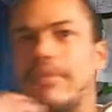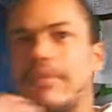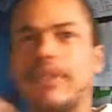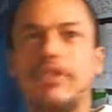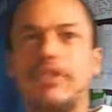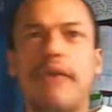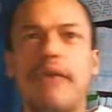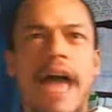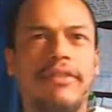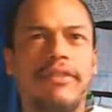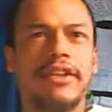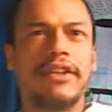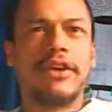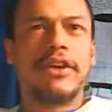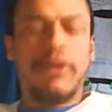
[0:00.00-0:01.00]
you have
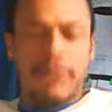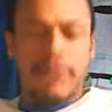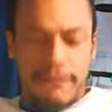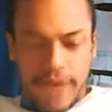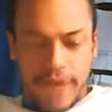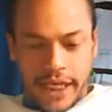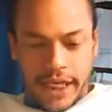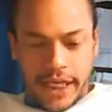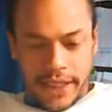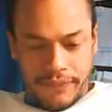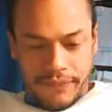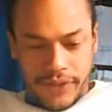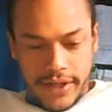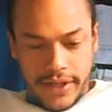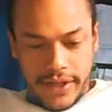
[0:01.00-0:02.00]
to know the fucking
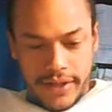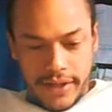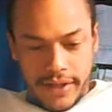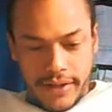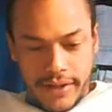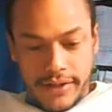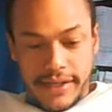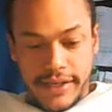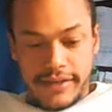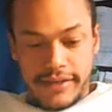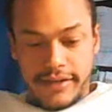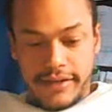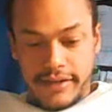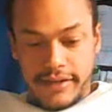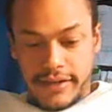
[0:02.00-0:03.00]

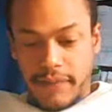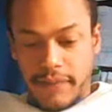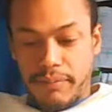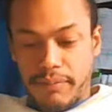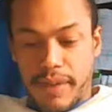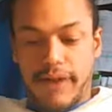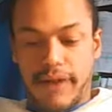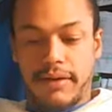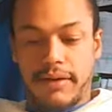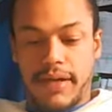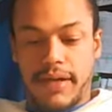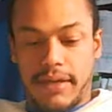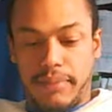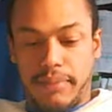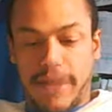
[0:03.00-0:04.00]
distance sum
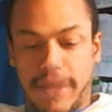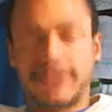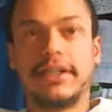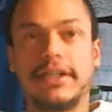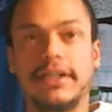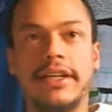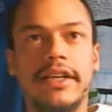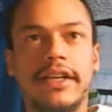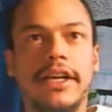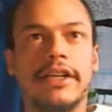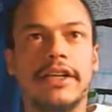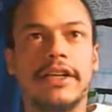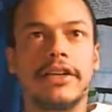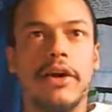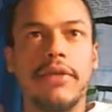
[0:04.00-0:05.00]
postulate
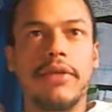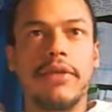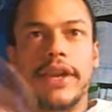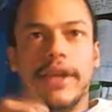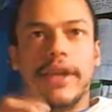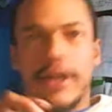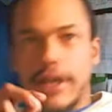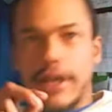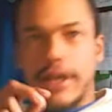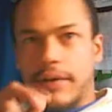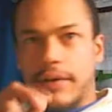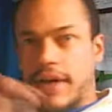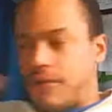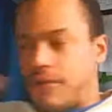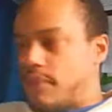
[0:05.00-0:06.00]
to know that when
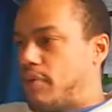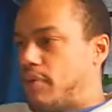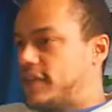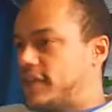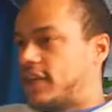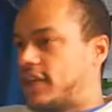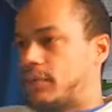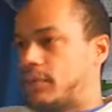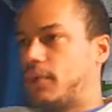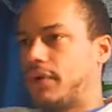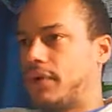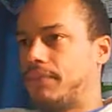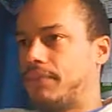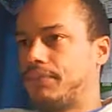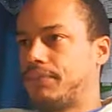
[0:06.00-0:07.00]
you have 3 points on a
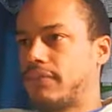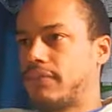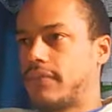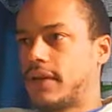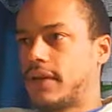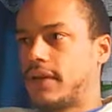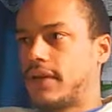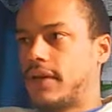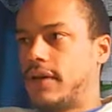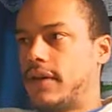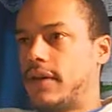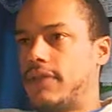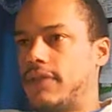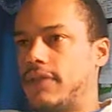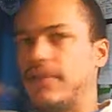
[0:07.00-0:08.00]
ruler,
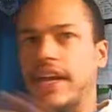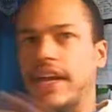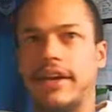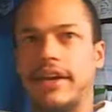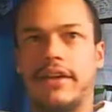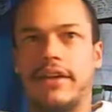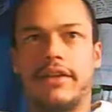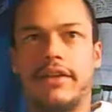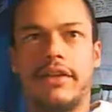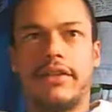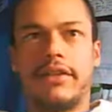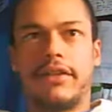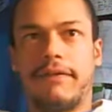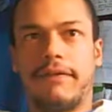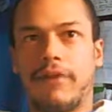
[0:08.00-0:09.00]
that
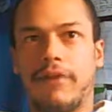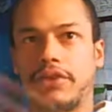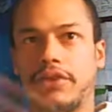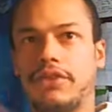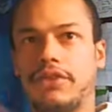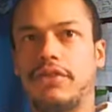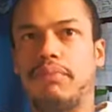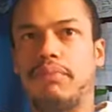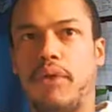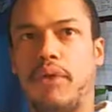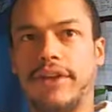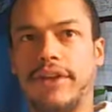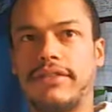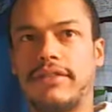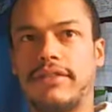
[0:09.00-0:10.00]
the first 2
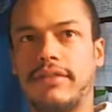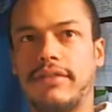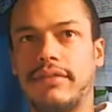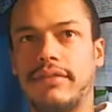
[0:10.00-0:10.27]
points,